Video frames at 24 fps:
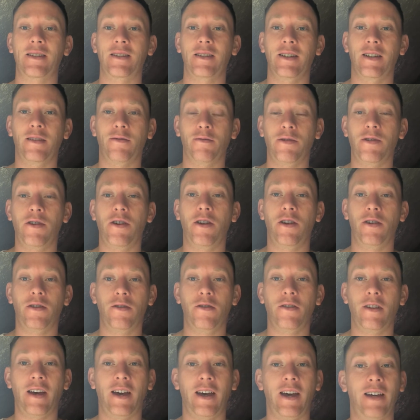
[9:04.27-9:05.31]
And when you can
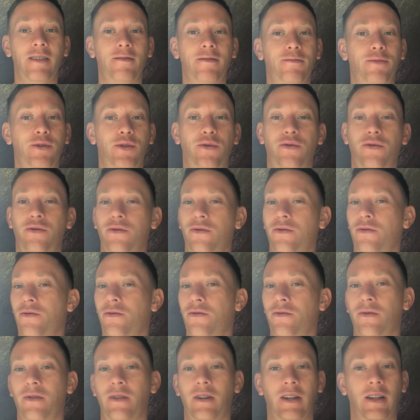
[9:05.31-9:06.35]
do that,
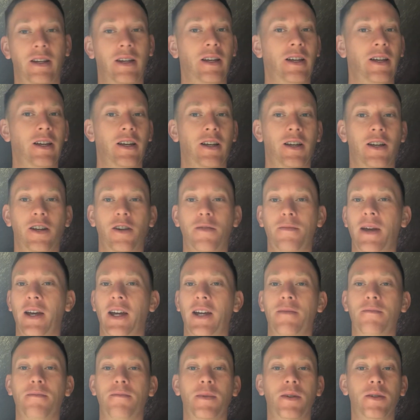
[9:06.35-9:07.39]
you're
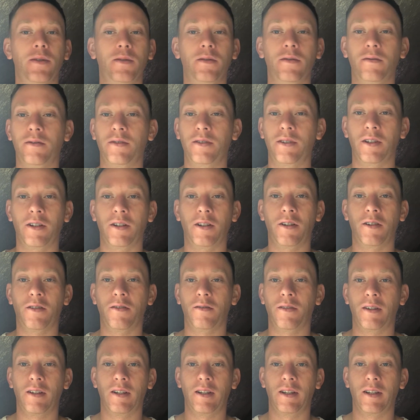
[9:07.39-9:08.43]
making moves, you
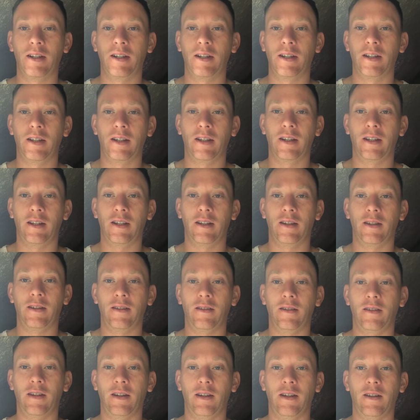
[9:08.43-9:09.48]
know.
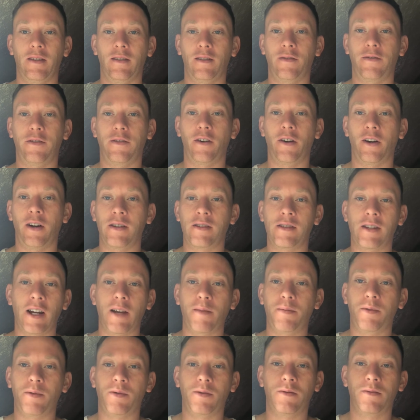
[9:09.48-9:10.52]
For
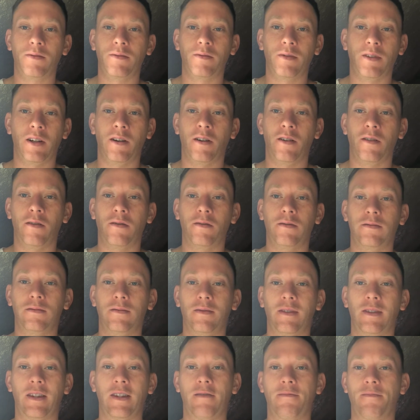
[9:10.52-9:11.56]
example, you know,
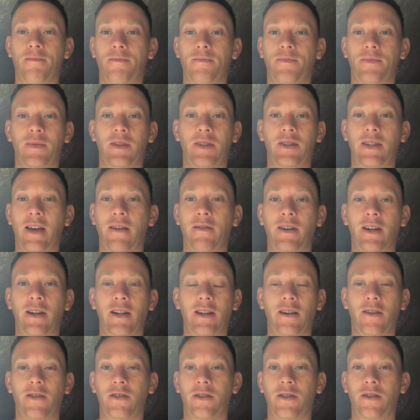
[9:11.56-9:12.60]
7, 8
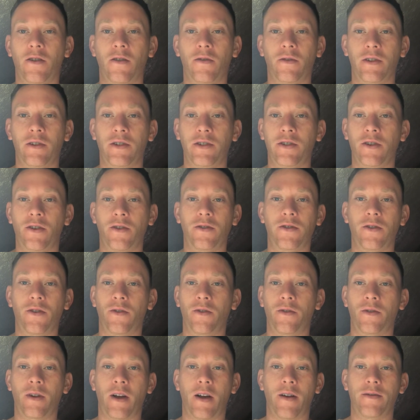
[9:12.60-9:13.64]
years ago, these young
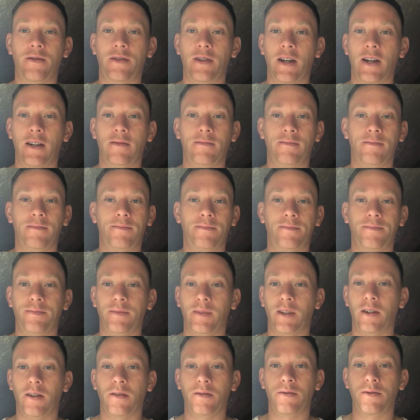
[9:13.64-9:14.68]
children, I'd say,
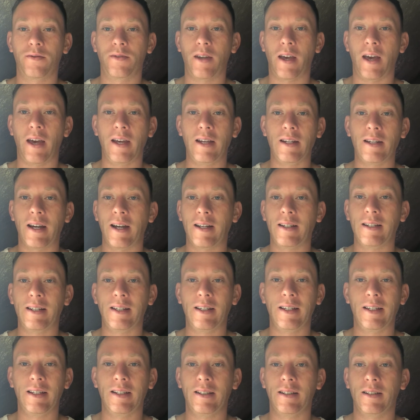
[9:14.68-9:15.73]
you know, 8, 9,
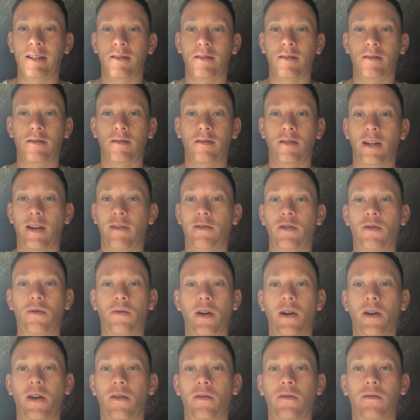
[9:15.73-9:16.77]
10, 11,
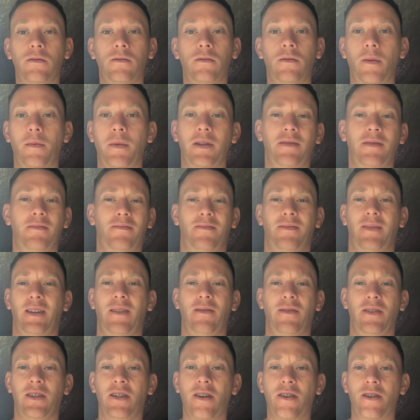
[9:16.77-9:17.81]
12, I mean,
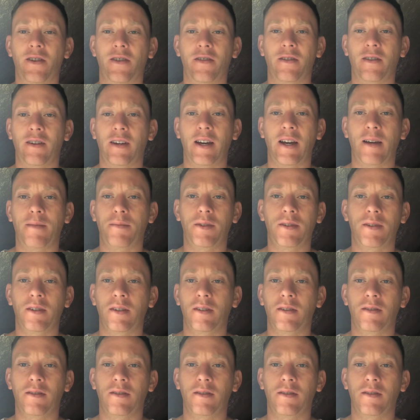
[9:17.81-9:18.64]
even younger than that, but